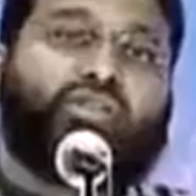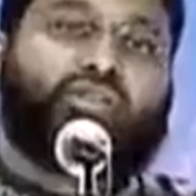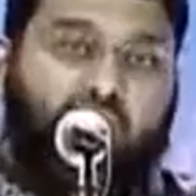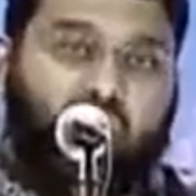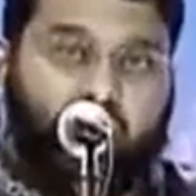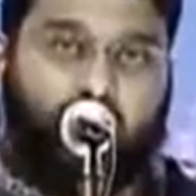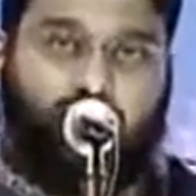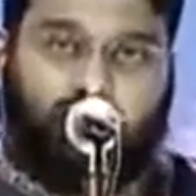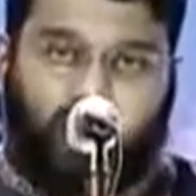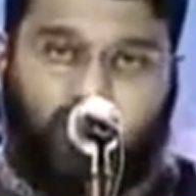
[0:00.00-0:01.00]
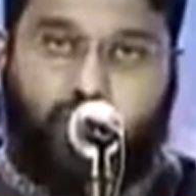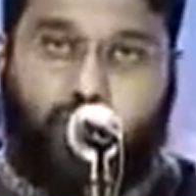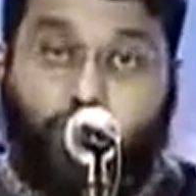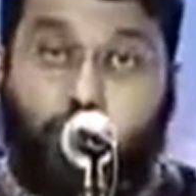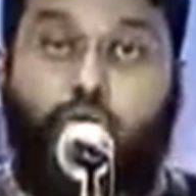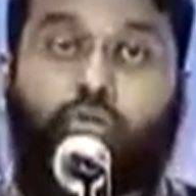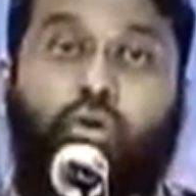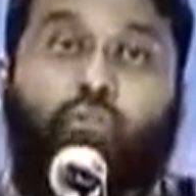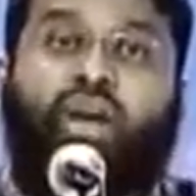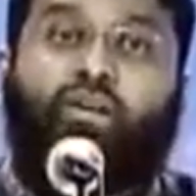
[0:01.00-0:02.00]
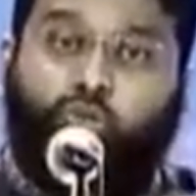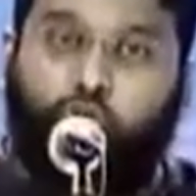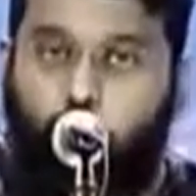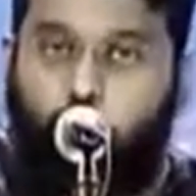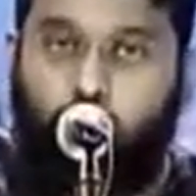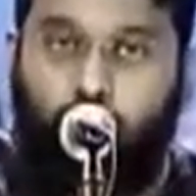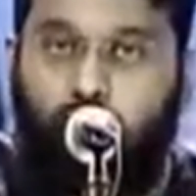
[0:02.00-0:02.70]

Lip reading: signs of a good repenter